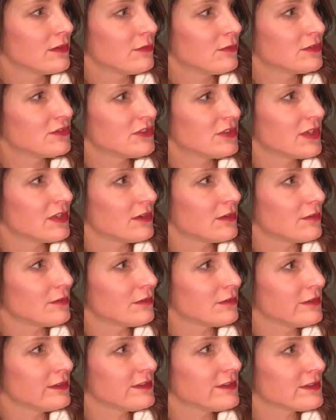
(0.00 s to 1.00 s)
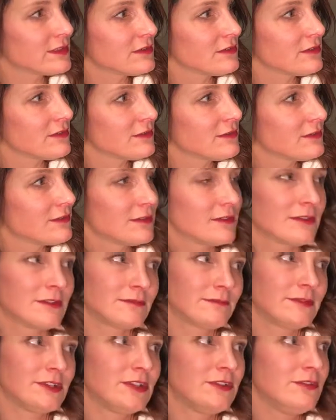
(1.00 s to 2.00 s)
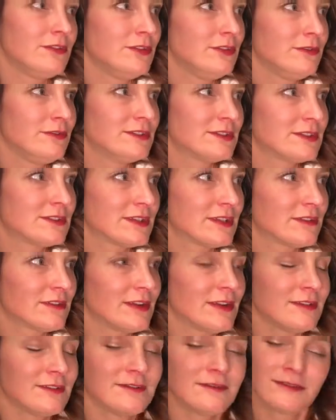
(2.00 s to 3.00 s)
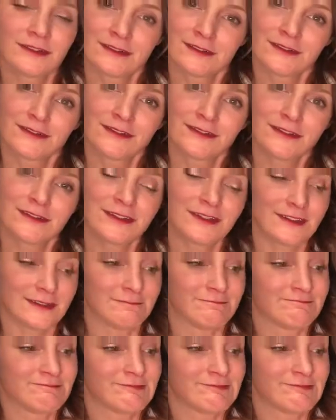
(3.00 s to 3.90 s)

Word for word: once you get a hole in the center or you use the Did center. Did you guys out. just hear that? Yeah,